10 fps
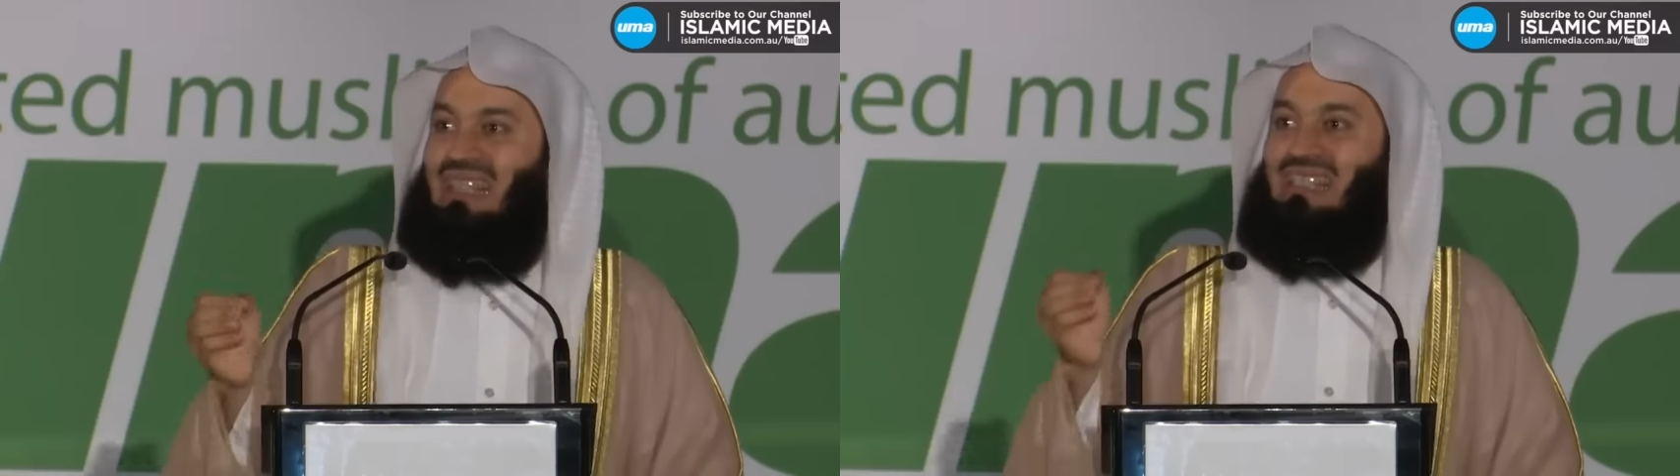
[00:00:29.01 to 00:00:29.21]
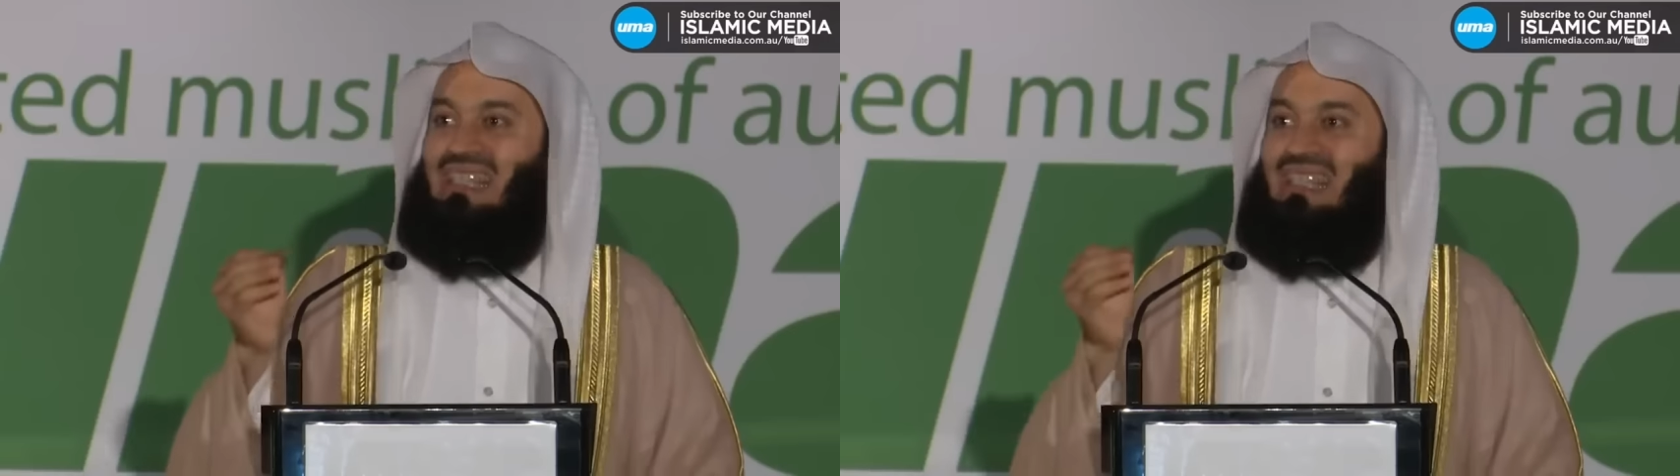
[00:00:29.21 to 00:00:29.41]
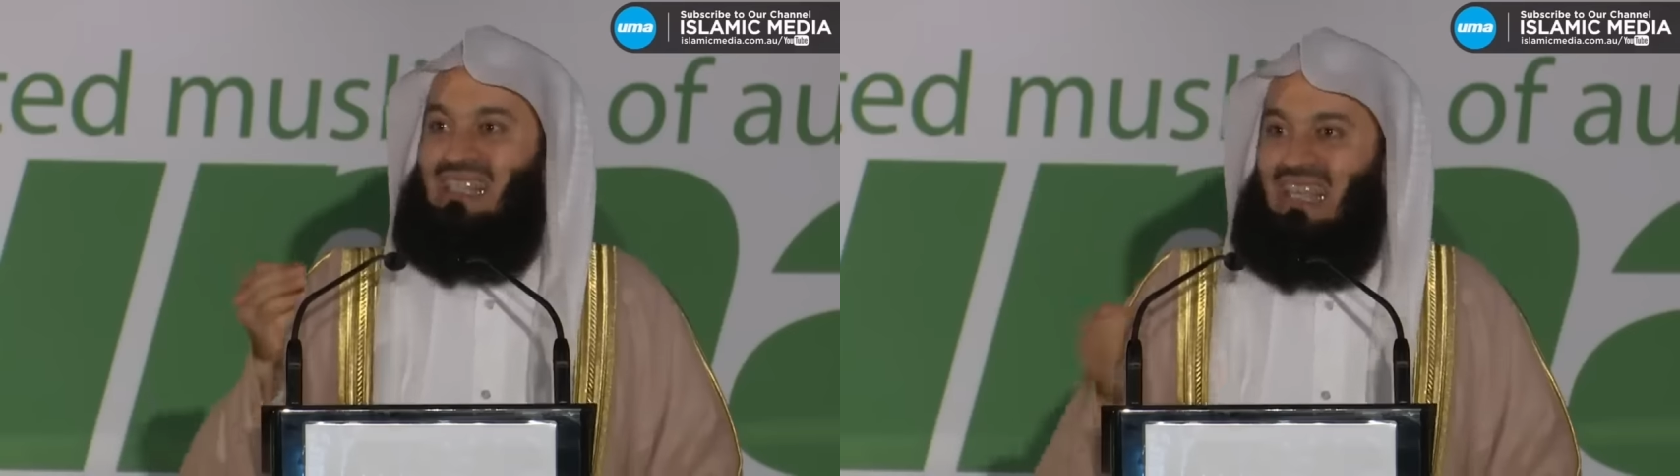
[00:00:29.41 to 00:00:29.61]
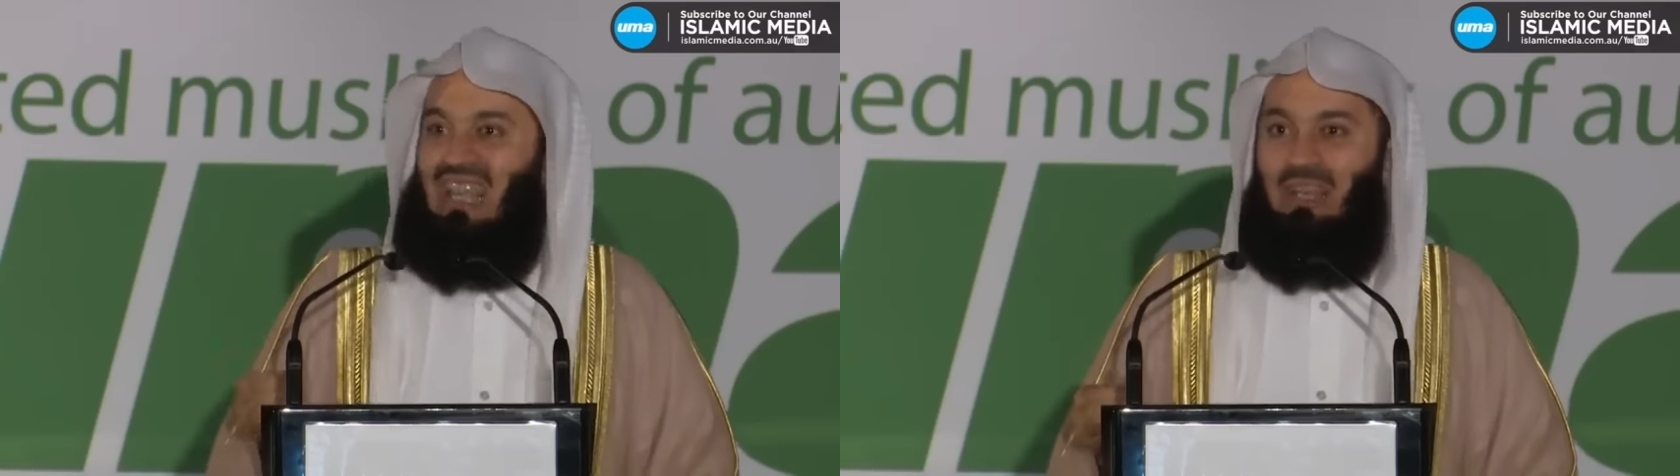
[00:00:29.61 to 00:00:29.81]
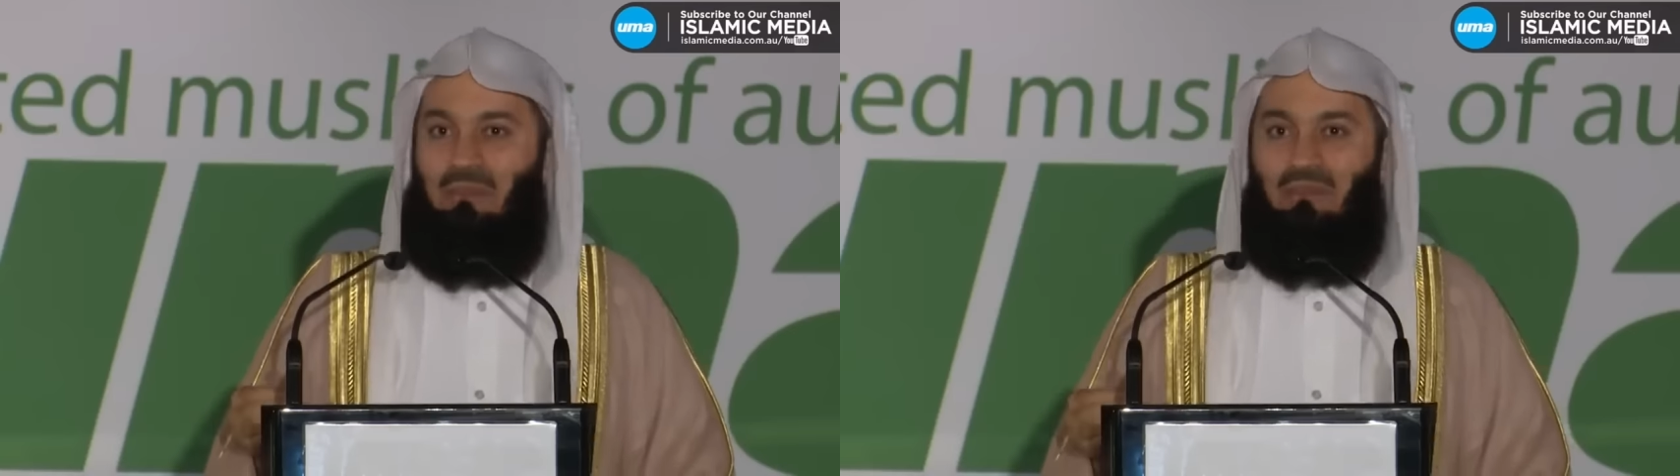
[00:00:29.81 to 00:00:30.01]
and
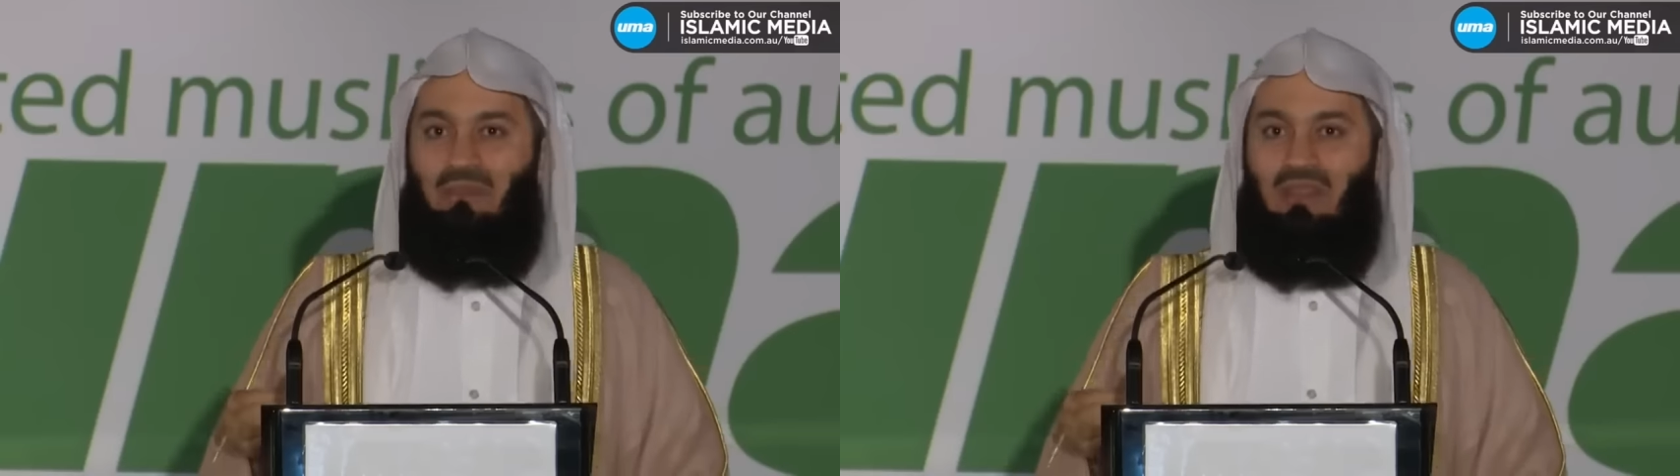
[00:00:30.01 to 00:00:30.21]
sincere,